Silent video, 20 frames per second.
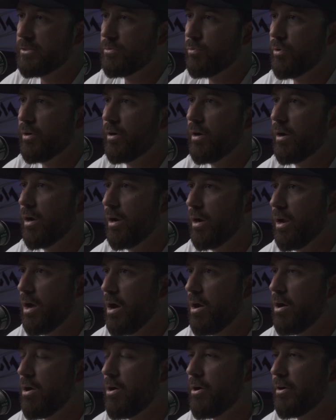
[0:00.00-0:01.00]
were a
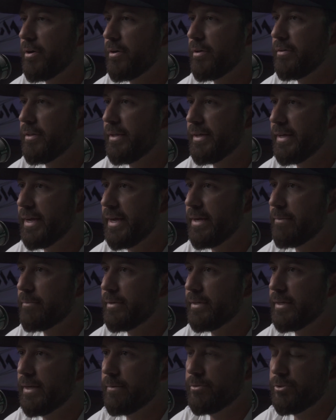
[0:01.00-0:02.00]
lot harder than the game.
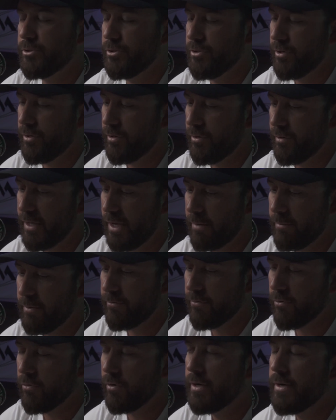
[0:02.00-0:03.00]
And I'm sure you heard that
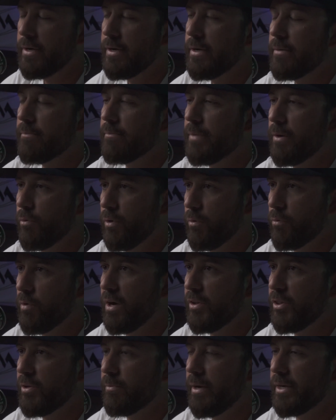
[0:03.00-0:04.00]
before. But we
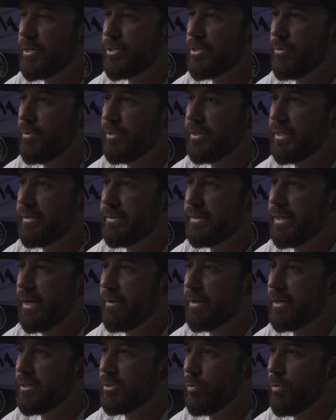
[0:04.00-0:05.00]
wanted to make sure we did that,
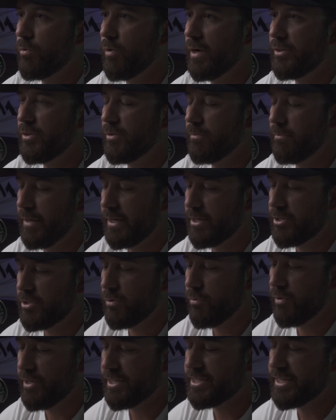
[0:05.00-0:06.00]
because we wanted to make sure
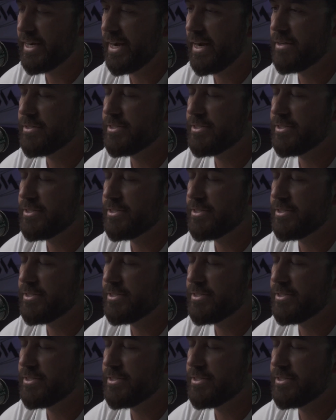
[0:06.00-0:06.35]
we challenge